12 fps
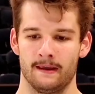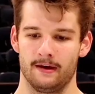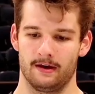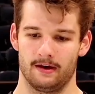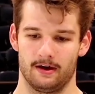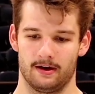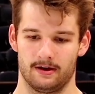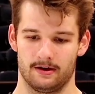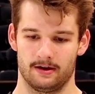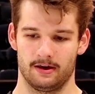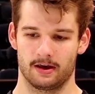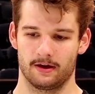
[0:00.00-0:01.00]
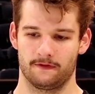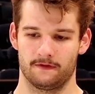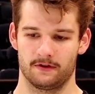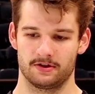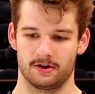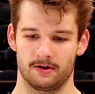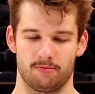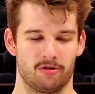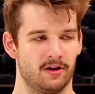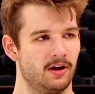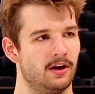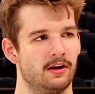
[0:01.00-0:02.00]
I think I first started
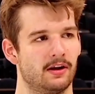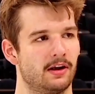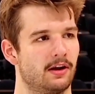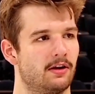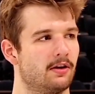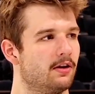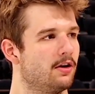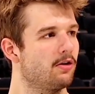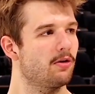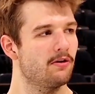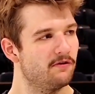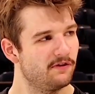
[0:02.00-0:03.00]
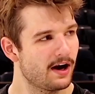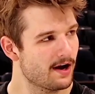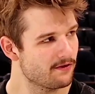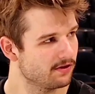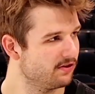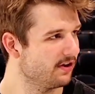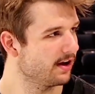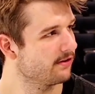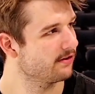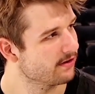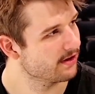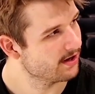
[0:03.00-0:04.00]
playing like grade 5 or
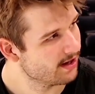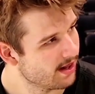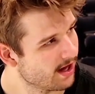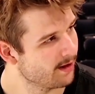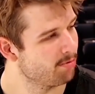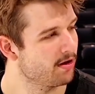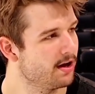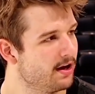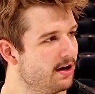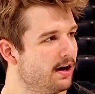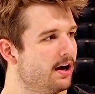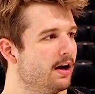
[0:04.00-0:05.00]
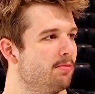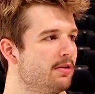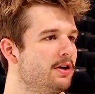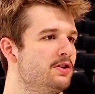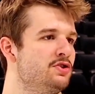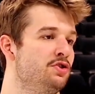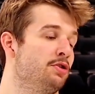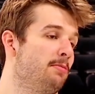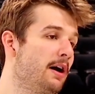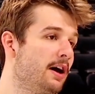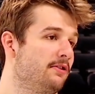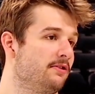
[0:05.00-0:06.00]
6. Yeah. I played junior
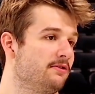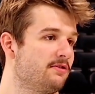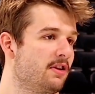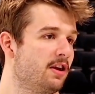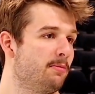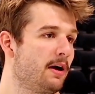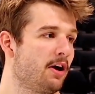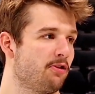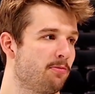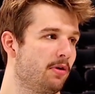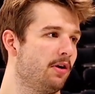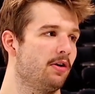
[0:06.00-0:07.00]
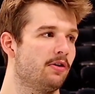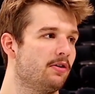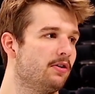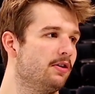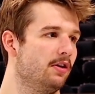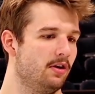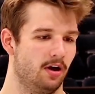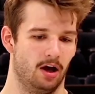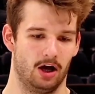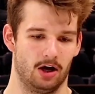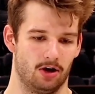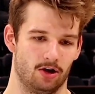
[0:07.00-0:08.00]
Bison's club basketball.
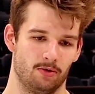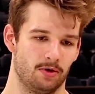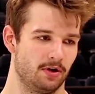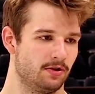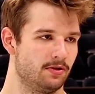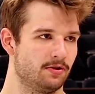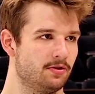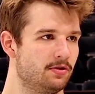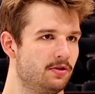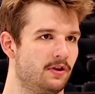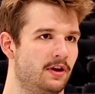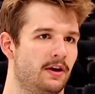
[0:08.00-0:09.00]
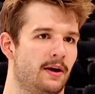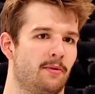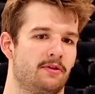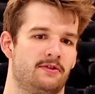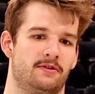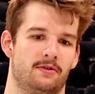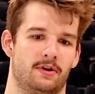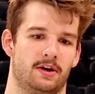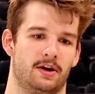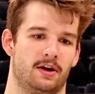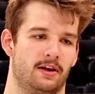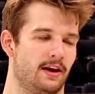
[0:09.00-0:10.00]
All the way through, and then I went to
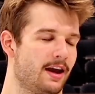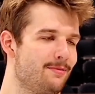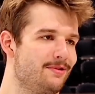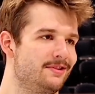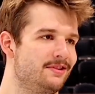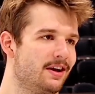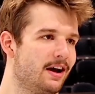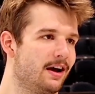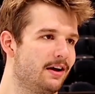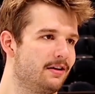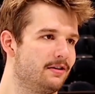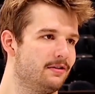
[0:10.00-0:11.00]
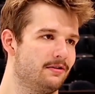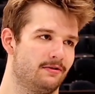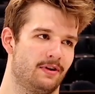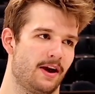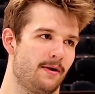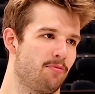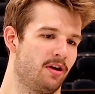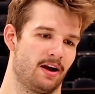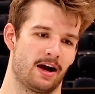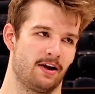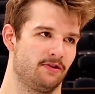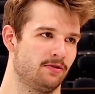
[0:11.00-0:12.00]
like NBCI, right? Played
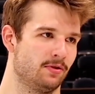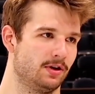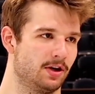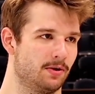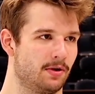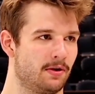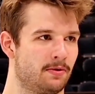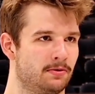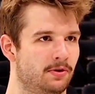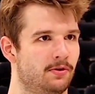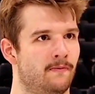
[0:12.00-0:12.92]
high school all the way through.